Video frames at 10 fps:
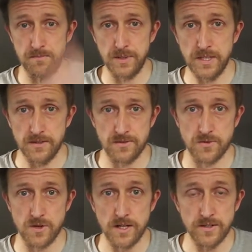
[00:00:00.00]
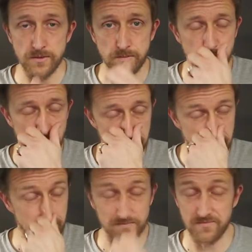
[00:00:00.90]
Beats Dre's or
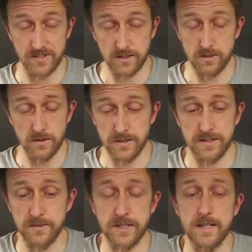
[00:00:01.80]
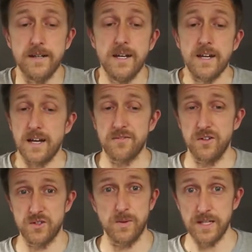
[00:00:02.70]
whatever they're called, I don't care. I've
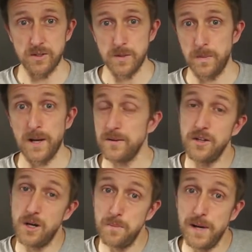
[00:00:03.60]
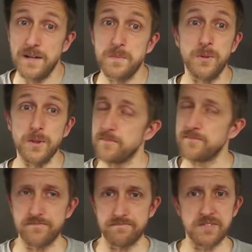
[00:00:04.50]
got a 20 quid pair and they're not bad, but
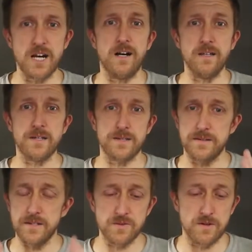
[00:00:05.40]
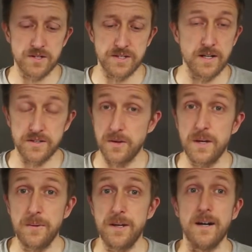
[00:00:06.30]
car listen is where I start. So
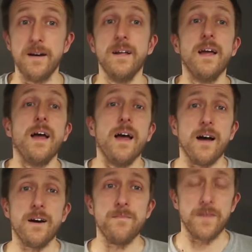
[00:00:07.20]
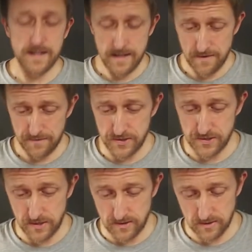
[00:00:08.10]
here we are. I have the
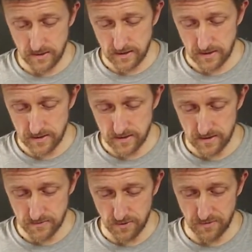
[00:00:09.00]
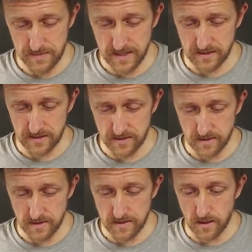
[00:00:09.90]
song, Rough Mix,
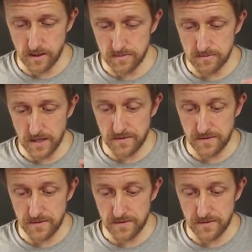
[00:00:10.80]
on my